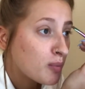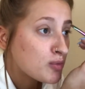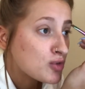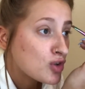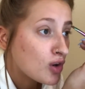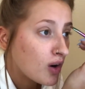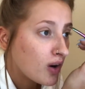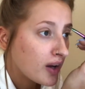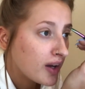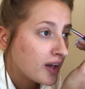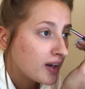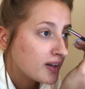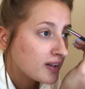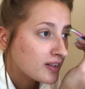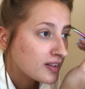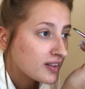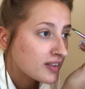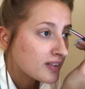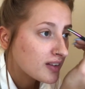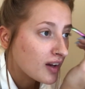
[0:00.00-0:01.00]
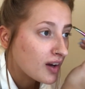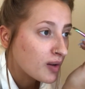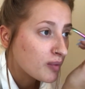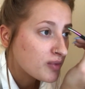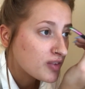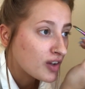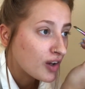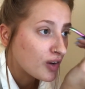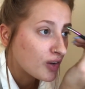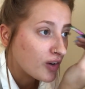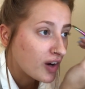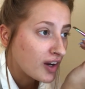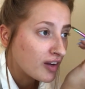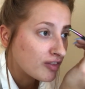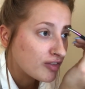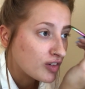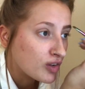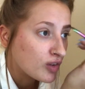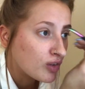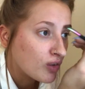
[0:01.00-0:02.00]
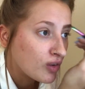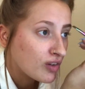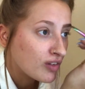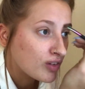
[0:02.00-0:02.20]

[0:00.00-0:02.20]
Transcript: I'm trying. So oh, I'm so grateful